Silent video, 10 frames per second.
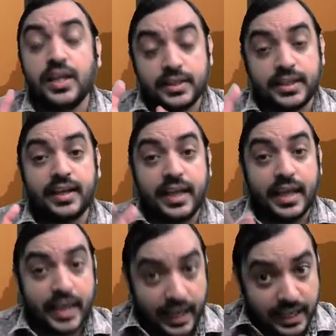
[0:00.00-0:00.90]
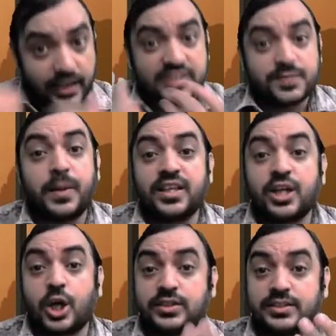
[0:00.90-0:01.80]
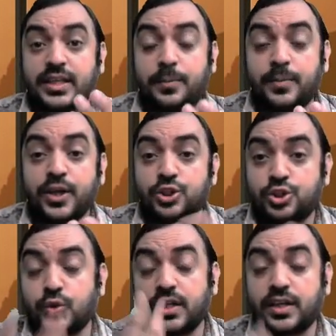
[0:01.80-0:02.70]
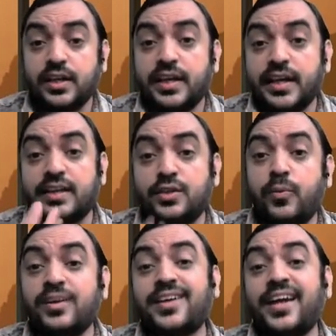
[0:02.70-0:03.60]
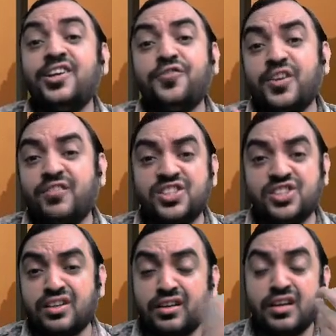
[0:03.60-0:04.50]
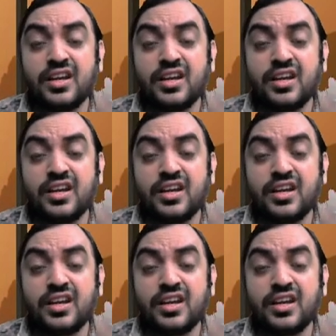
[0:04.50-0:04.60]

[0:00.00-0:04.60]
There again, I'll explain the concept so that it will be a kind of revision